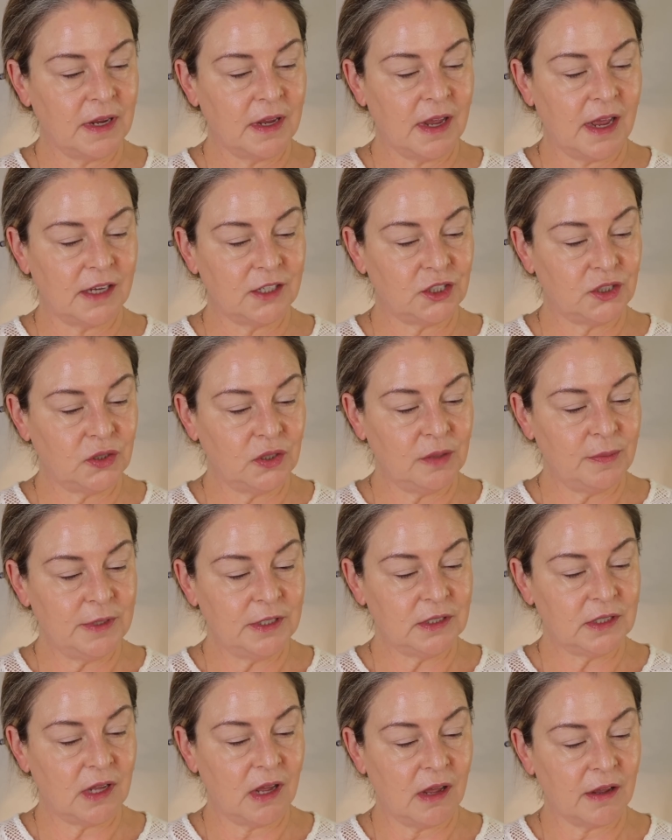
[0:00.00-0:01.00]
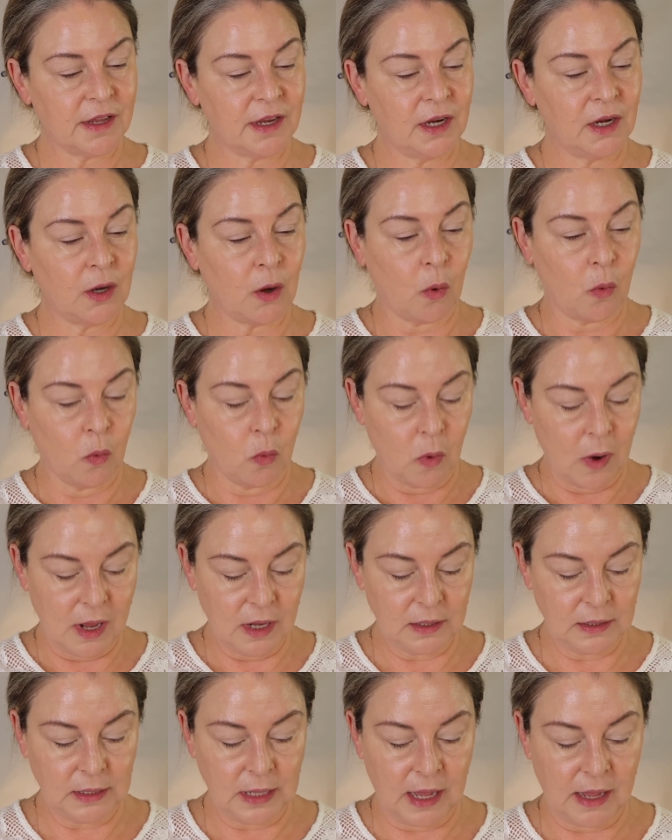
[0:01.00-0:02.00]
I should have been talking
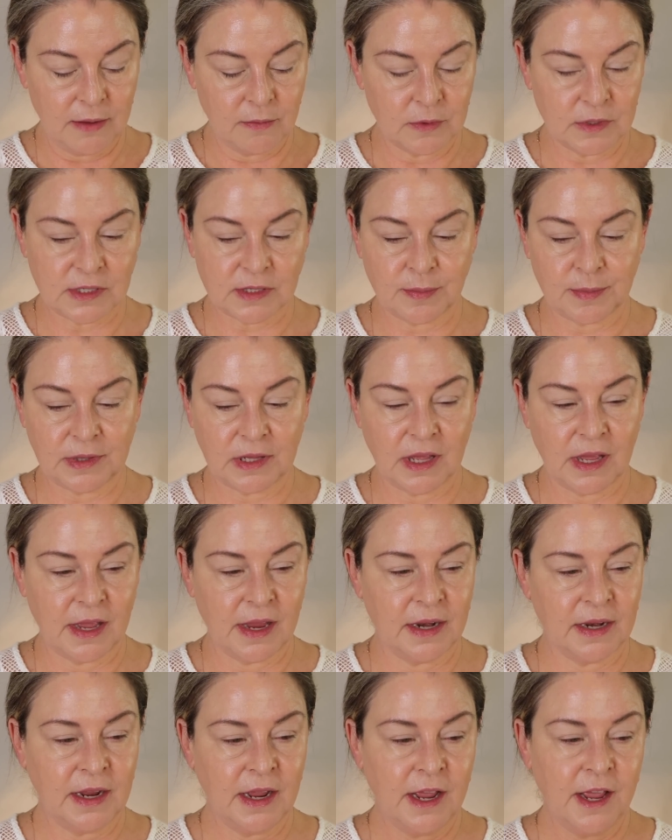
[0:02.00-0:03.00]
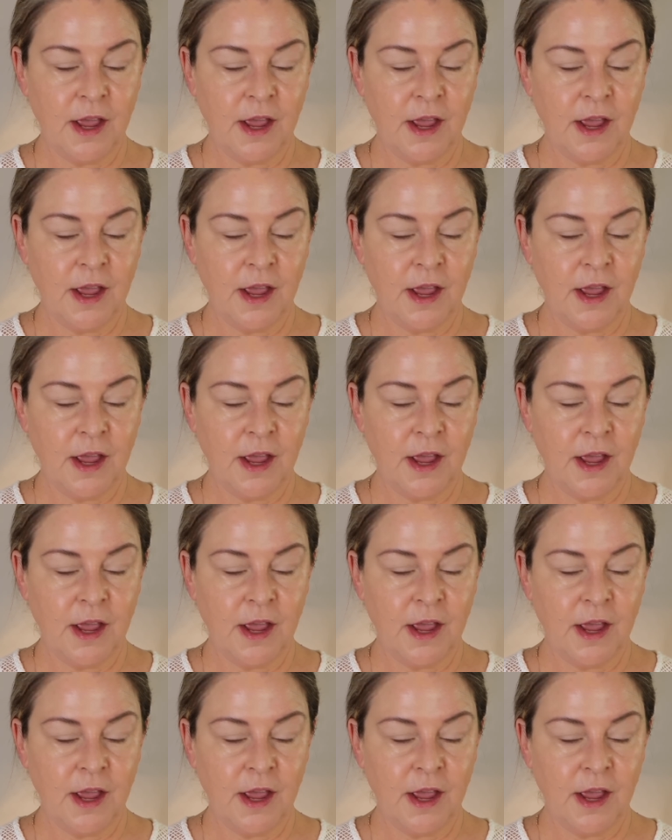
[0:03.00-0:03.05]
while I was applying,